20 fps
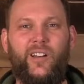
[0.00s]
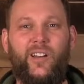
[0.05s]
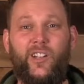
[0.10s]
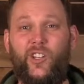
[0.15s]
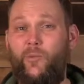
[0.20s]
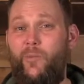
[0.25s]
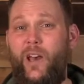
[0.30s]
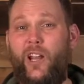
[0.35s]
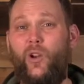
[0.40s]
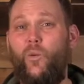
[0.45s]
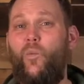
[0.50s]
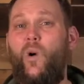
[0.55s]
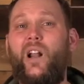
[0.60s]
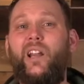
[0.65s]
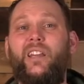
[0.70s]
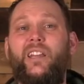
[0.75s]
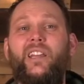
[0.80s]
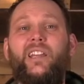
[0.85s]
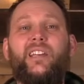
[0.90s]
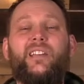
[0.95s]
No matter what
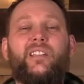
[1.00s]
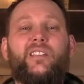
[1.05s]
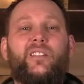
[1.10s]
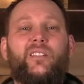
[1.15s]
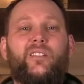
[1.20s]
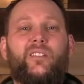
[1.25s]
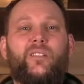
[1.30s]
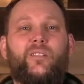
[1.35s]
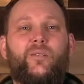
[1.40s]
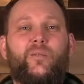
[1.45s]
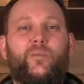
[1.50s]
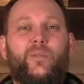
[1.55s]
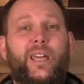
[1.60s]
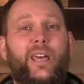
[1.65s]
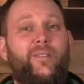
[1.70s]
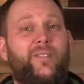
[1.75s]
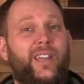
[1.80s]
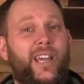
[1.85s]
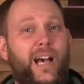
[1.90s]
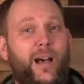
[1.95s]
it is, we
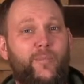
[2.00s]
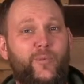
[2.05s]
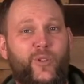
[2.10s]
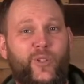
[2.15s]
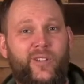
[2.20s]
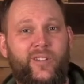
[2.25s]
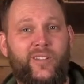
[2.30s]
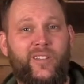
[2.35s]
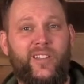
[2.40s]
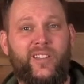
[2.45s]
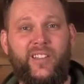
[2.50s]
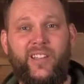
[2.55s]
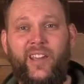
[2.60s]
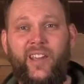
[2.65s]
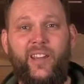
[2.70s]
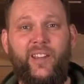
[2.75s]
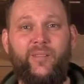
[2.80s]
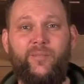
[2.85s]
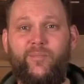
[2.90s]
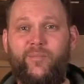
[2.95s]
have the option to
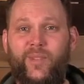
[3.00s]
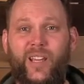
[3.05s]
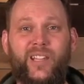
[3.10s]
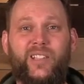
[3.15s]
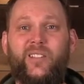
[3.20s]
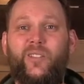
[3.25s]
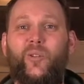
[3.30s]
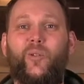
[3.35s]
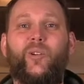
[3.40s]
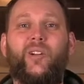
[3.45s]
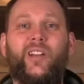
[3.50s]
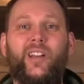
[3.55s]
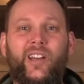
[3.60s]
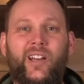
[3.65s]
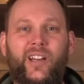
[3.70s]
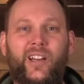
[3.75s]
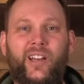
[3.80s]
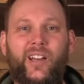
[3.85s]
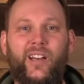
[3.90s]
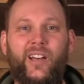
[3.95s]
say, yes, Lord.
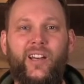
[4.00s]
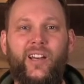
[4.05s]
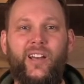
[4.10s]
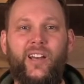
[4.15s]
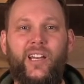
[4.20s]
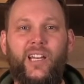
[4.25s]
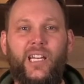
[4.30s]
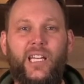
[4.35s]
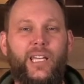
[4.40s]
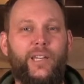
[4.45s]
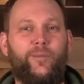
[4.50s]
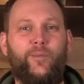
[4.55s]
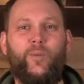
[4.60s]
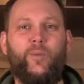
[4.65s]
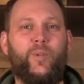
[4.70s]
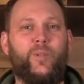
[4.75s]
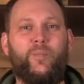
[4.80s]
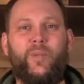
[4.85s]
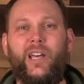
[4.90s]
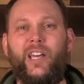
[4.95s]
Even
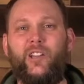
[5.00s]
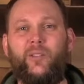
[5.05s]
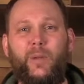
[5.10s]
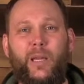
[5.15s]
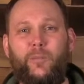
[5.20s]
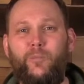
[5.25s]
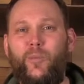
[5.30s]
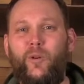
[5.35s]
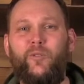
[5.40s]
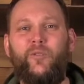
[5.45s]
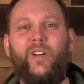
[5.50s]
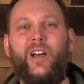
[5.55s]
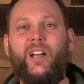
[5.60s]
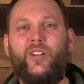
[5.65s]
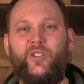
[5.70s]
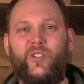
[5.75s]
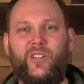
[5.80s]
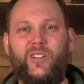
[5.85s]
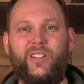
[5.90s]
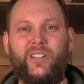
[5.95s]
with my
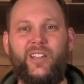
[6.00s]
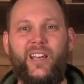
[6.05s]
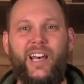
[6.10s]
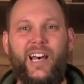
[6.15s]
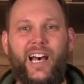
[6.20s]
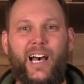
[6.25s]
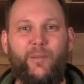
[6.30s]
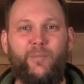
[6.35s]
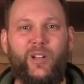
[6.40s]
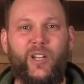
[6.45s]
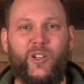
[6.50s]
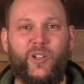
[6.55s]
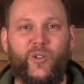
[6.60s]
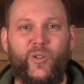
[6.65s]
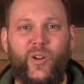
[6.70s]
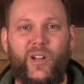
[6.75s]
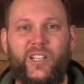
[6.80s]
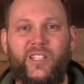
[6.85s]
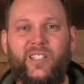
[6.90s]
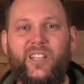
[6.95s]
imperfections, I'm going to
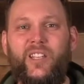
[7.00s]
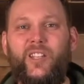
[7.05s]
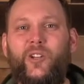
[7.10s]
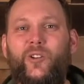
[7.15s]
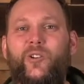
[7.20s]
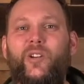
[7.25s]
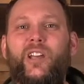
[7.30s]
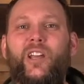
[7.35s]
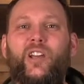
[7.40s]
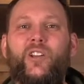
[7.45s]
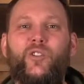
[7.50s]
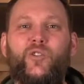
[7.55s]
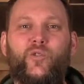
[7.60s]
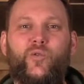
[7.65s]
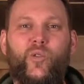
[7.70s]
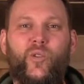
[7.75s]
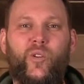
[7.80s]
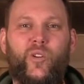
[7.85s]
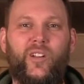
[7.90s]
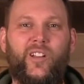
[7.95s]
trust that you're in
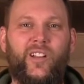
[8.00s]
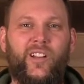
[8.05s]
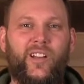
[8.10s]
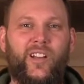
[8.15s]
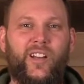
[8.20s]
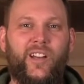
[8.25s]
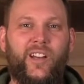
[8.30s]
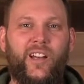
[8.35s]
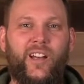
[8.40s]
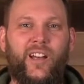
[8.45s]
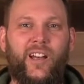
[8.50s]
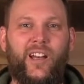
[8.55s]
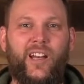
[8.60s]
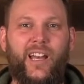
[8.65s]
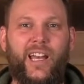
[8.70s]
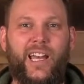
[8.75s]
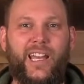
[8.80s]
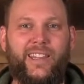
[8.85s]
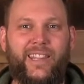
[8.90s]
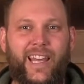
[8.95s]
control.
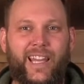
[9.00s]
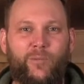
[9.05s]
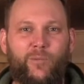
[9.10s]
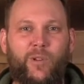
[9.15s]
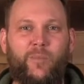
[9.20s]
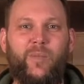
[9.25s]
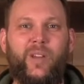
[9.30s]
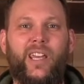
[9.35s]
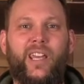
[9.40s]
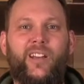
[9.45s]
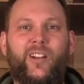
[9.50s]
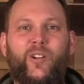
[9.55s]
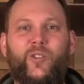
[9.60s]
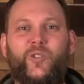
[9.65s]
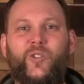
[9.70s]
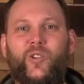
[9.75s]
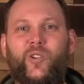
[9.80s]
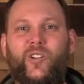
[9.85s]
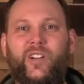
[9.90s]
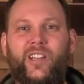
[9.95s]
And then we begin our
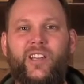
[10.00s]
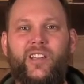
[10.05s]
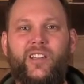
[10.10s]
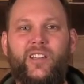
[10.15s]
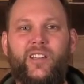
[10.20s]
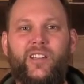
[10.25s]
journey,